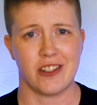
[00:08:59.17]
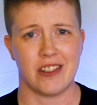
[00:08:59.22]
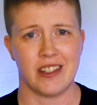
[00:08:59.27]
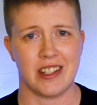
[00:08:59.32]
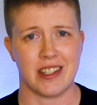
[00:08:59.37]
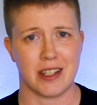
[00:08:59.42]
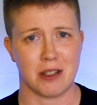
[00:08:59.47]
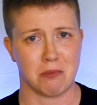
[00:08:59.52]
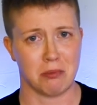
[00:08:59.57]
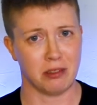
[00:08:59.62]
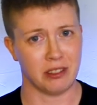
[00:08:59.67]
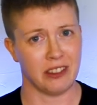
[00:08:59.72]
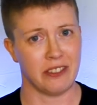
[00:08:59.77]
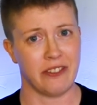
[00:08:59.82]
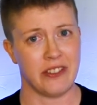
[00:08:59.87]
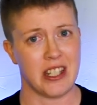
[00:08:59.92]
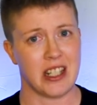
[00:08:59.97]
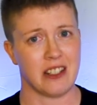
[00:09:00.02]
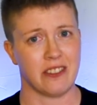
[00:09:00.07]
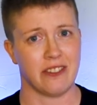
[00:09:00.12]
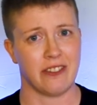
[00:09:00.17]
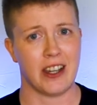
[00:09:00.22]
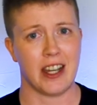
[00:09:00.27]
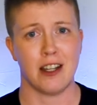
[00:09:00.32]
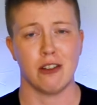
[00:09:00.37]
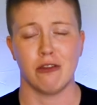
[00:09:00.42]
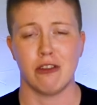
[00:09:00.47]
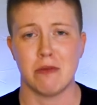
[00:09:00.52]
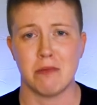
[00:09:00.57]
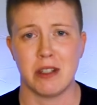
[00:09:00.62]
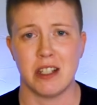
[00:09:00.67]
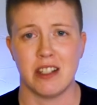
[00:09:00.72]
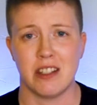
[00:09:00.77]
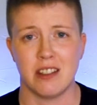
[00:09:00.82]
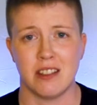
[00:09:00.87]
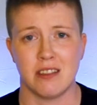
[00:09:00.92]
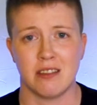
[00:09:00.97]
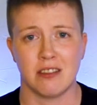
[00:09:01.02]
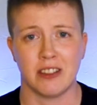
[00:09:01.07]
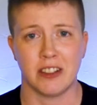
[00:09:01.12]
she's uplifting fat
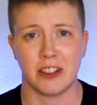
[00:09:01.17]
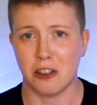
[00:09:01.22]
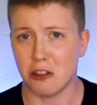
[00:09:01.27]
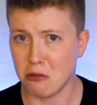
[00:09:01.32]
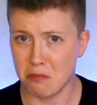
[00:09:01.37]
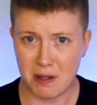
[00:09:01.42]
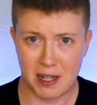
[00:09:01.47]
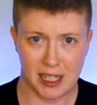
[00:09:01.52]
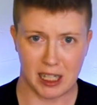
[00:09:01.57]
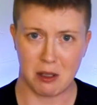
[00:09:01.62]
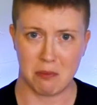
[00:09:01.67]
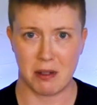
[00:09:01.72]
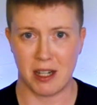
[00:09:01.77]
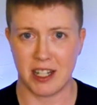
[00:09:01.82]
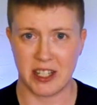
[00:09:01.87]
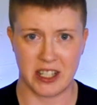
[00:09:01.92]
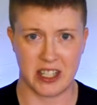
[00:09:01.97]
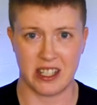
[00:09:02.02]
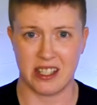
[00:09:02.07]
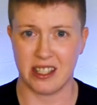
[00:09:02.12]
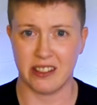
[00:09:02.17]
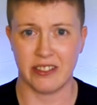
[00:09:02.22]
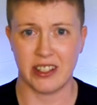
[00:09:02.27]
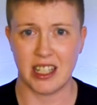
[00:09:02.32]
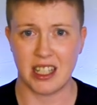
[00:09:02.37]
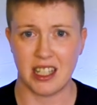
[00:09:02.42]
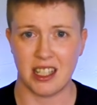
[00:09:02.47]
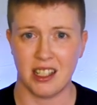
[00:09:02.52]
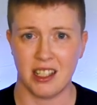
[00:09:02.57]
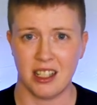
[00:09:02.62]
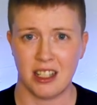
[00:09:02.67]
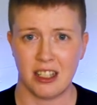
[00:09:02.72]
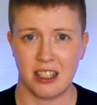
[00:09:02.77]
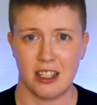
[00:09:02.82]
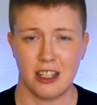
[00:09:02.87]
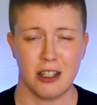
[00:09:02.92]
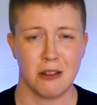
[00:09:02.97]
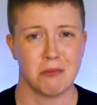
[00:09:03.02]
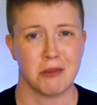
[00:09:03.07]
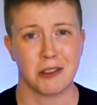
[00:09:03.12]
women, go body positivity,
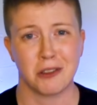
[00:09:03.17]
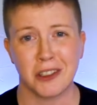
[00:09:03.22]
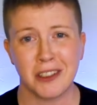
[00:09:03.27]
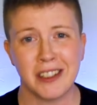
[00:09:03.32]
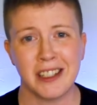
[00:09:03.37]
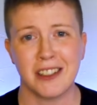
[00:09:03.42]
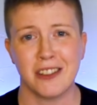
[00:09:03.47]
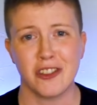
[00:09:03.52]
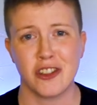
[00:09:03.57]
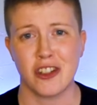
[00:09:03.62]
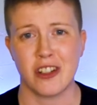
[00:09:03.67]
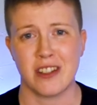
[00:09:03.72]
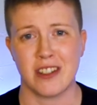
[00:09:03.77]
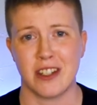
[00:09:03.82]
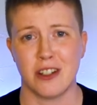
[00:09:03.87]
but really all she's